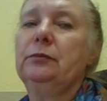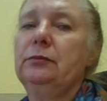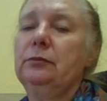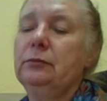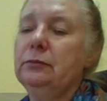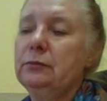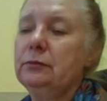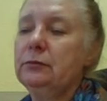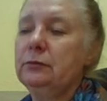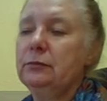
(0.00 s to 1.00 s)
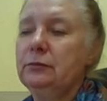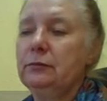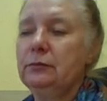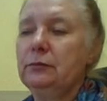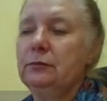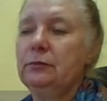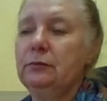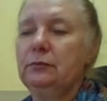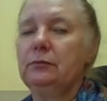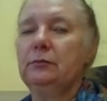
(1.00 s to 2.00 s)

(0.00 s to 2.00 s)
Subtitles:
Nothing is said.